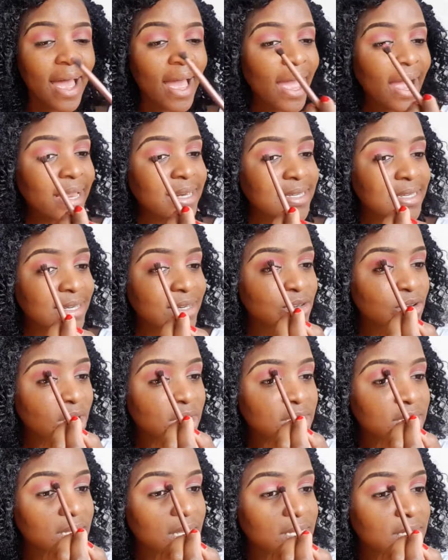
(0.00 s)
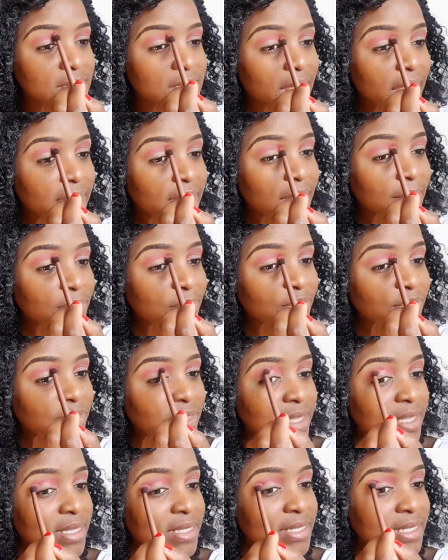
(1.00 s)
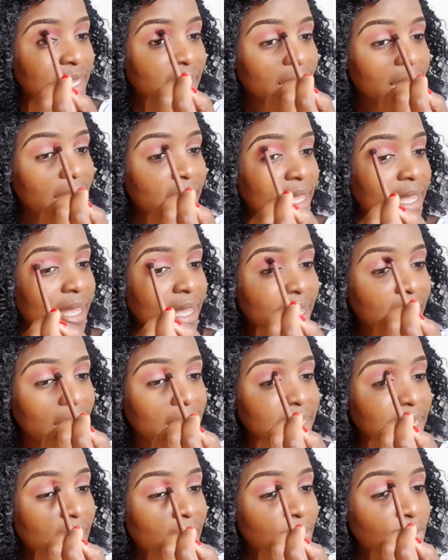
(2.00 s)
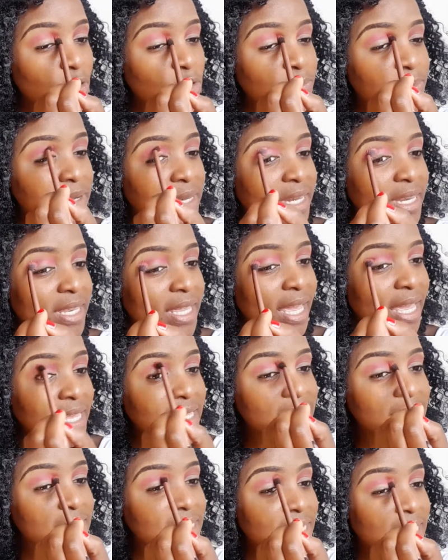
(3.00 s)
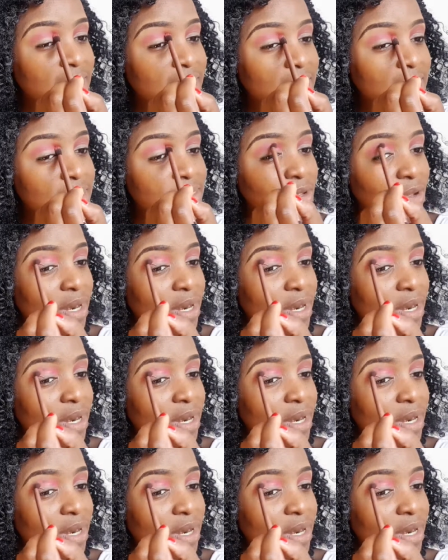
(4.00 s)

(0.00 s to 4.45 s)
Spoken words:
I did not sign up for this. Like Now I'm opening cases.